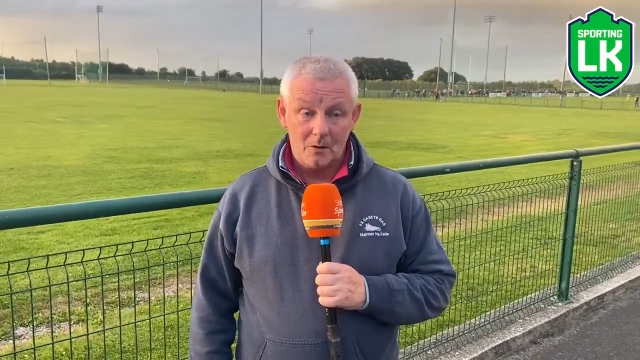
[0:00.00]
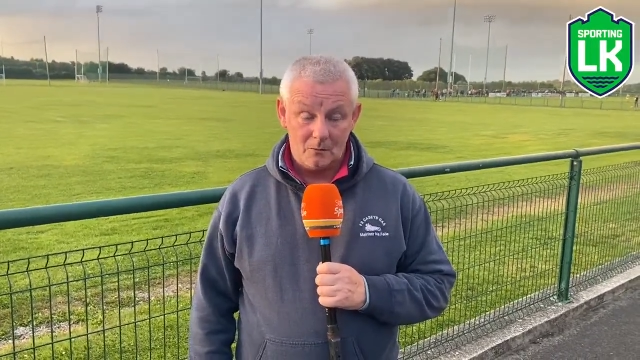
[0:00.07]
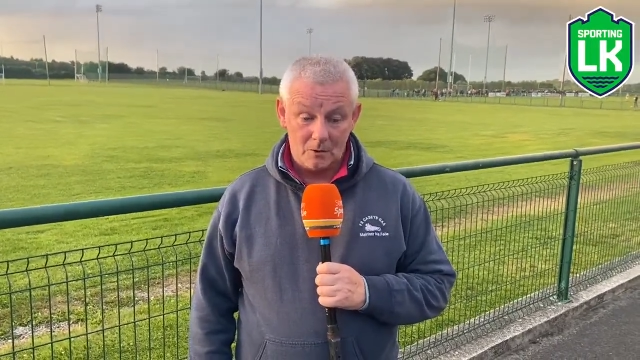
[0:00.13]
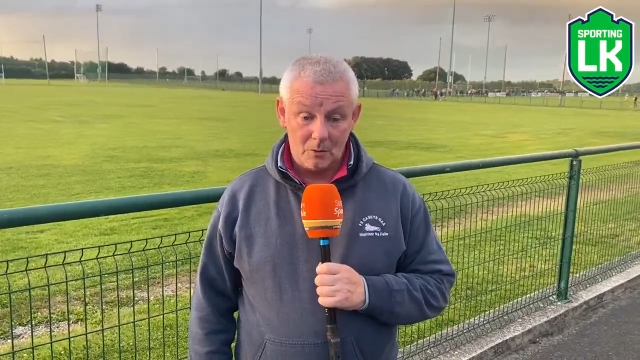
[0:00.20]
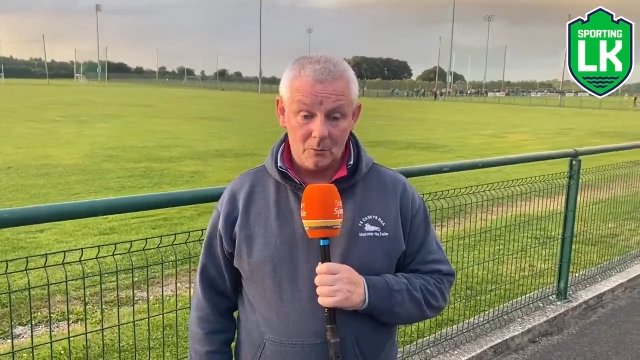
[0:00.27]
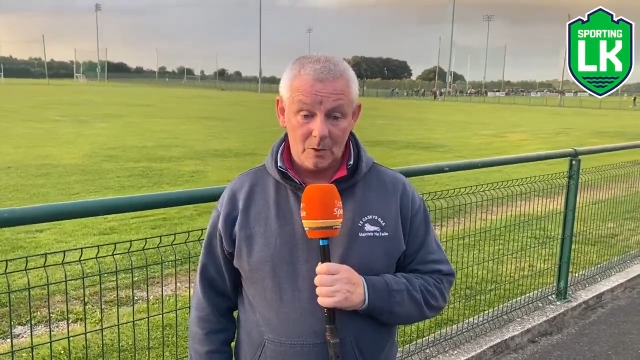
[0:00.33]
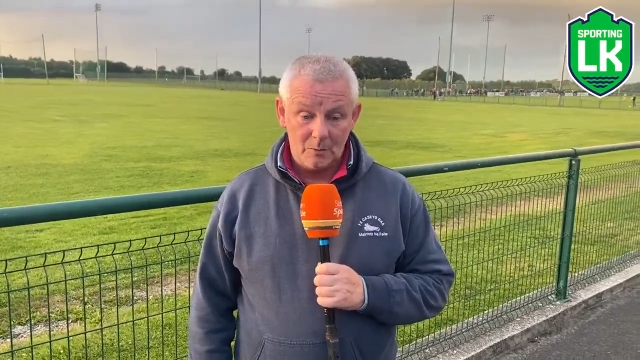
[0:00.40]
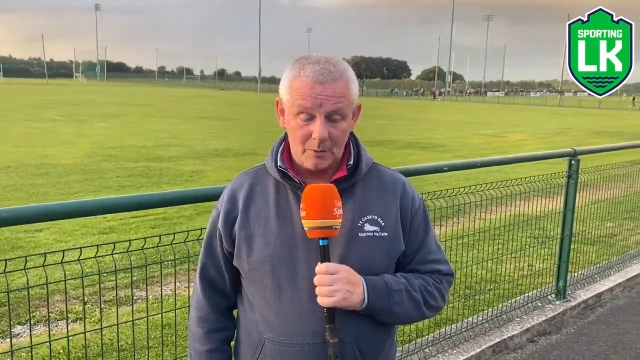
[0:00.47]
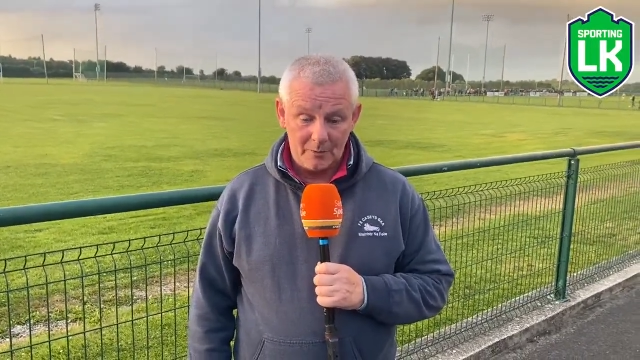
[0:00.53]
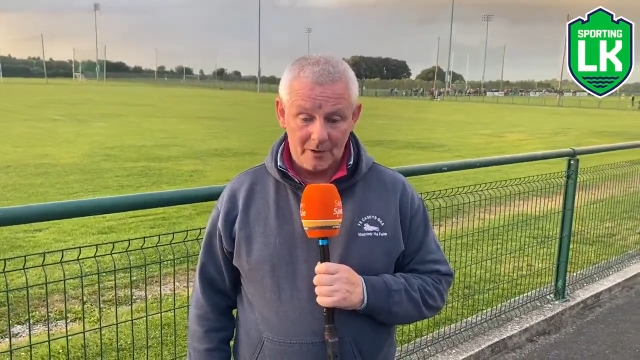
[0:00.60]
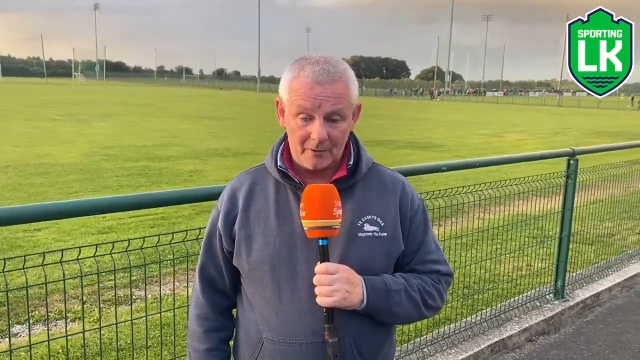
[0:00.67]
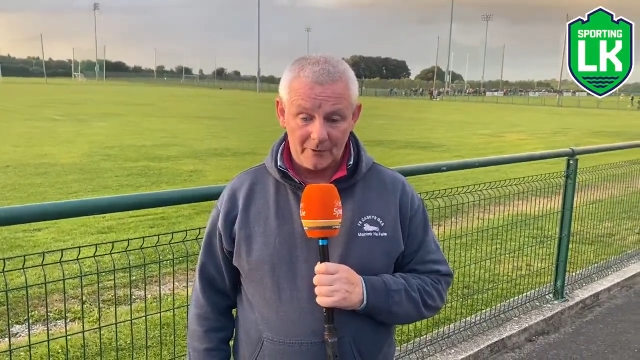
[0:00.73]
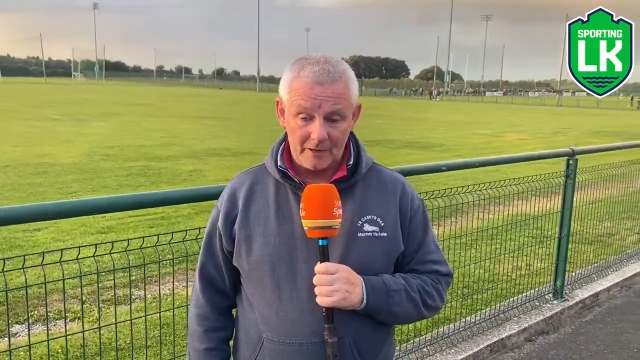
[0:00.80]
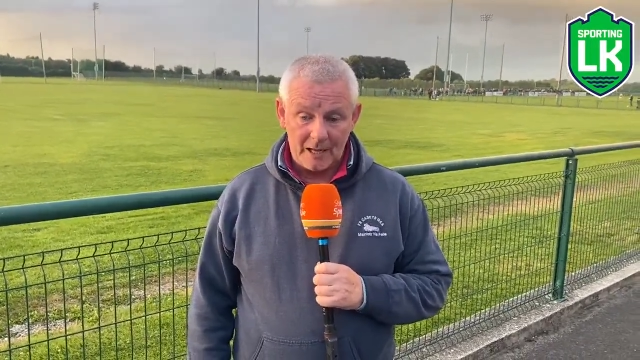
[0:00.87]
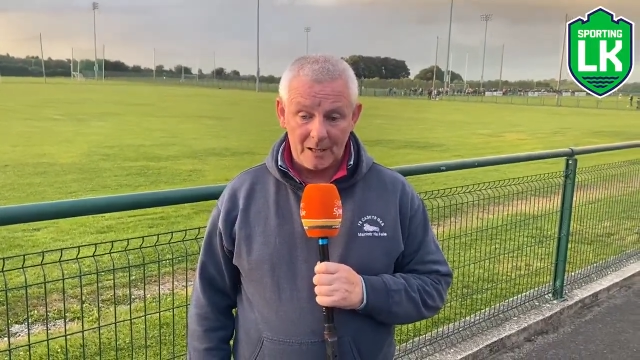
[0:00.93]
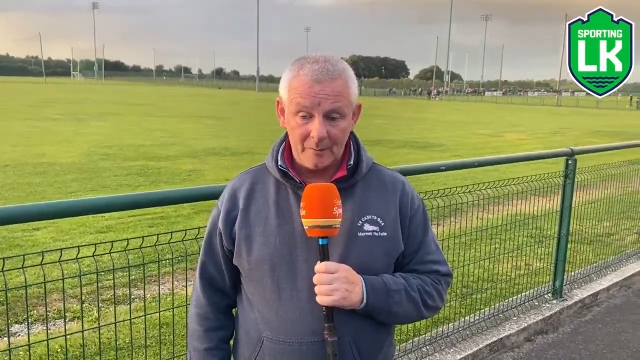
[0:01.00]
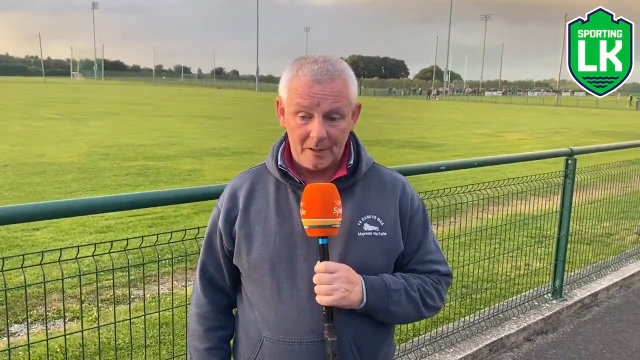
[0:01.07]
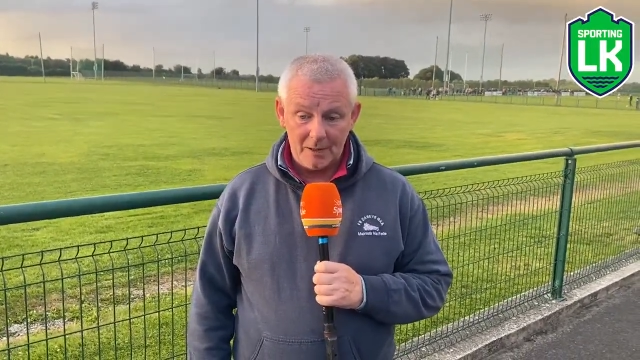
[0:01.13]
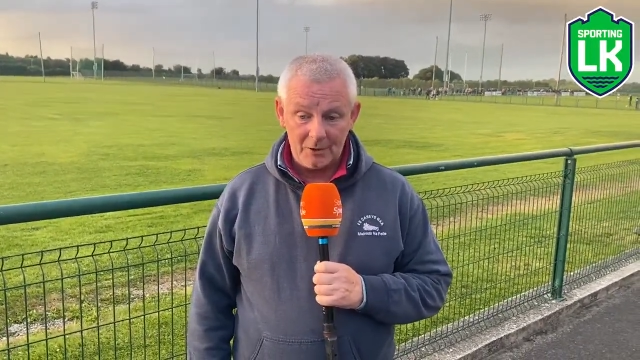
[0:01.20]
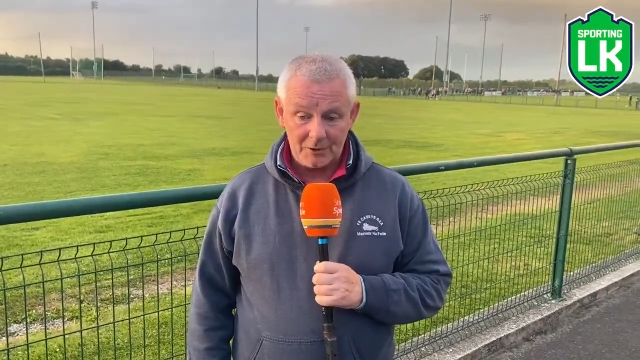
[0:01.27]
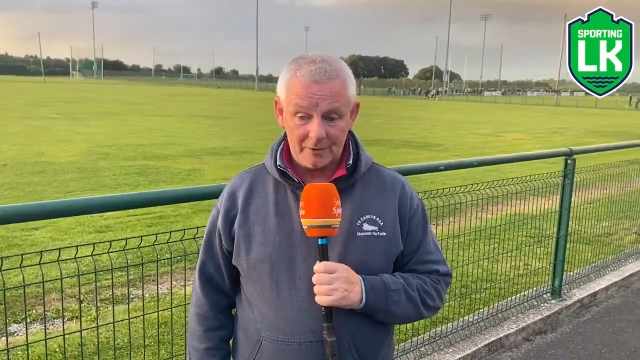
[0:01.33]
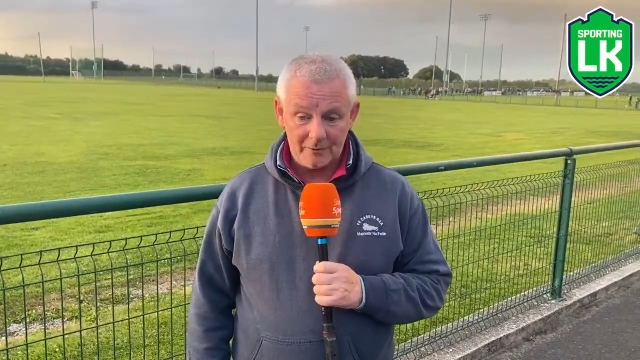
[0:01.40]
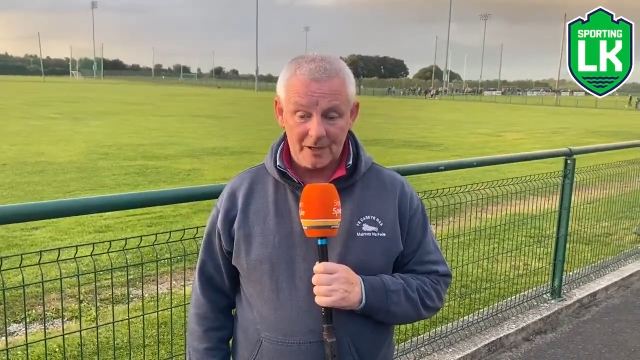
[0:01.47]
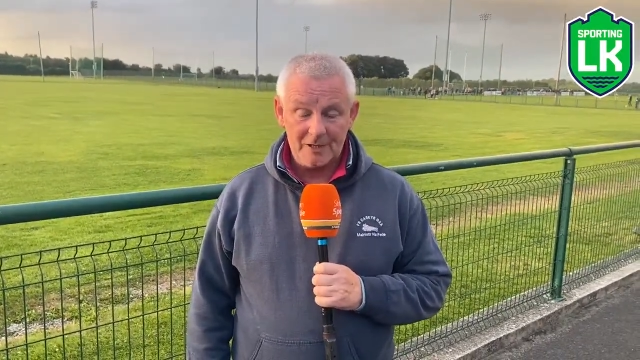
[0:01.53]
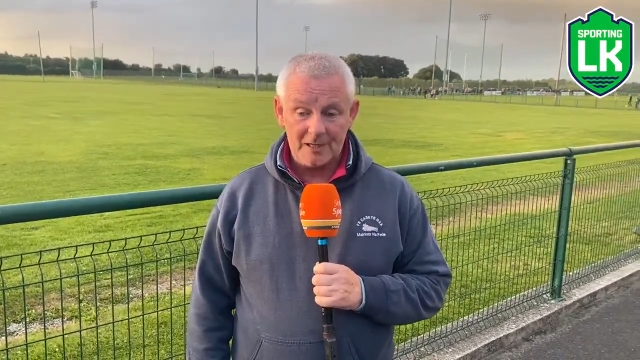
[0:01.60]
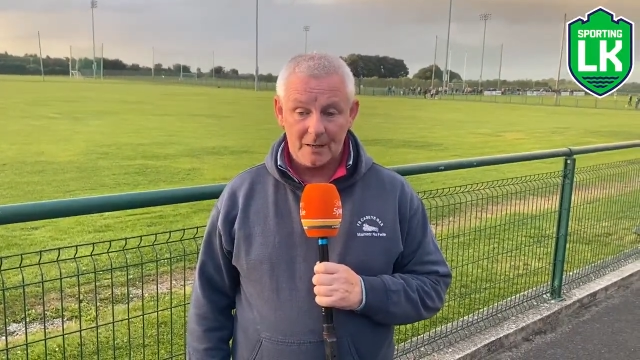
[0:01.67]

Well, we'll prepare for Galway, just the very